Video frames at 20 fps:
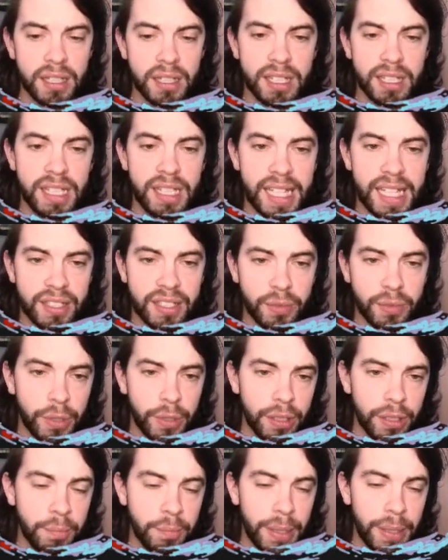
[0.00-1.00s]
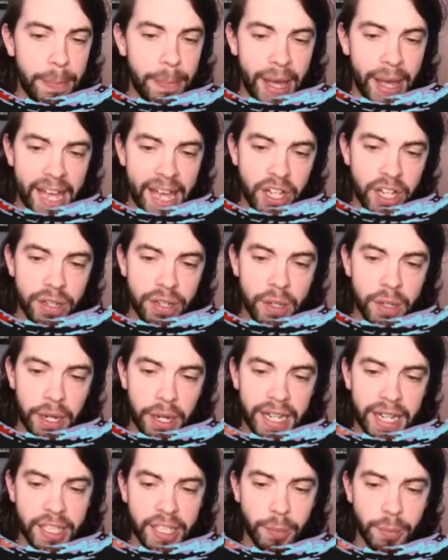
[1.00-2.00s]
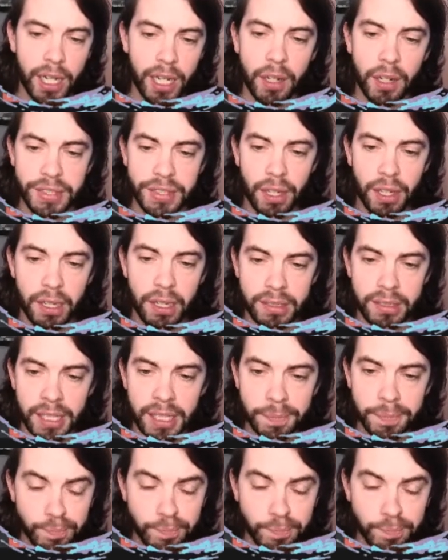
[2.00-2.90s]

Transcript: this will be Pedri when he gets back up his holiday.